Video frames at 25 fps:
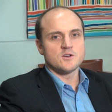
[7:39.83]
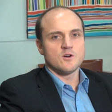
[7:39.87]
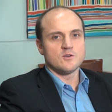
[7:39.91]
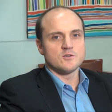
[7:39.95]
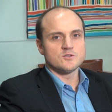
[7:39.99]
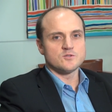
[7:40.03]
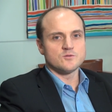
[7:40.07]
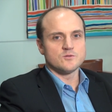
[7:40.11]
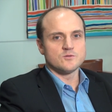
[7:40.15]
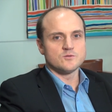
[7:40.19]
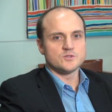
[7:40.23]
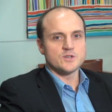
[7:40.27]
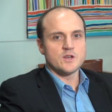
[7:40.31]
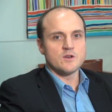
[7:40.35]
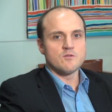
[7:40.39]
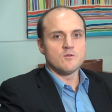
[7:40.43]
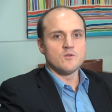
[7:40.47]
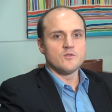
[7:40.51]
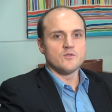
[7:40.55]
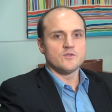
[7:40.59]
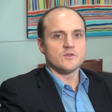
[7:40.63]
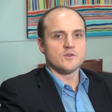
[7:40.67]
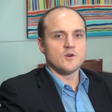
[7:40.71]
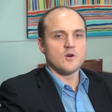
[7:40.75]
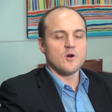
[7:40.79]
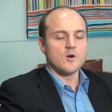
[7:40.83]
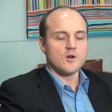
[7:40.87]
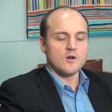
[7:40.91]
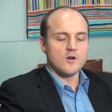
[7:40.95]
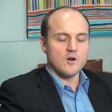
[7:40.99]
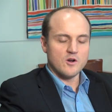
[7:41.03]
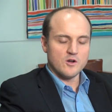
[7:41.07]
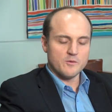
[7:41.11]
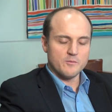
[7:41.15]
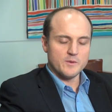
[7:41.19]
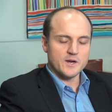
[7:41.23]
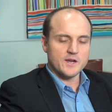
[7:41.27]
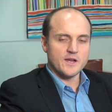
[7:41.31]
Consul-General to Hong
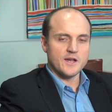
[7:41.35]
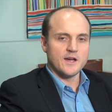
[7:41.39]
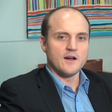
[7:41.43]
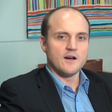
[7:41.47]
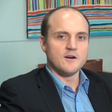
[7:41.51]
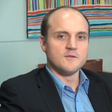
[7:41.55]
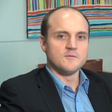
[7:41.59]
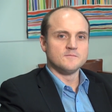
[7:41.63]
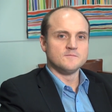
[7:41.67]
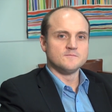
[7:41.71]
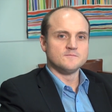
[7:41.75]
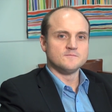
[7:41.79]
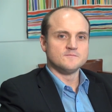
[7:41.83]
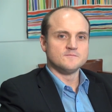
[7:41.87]
Kong and Macau.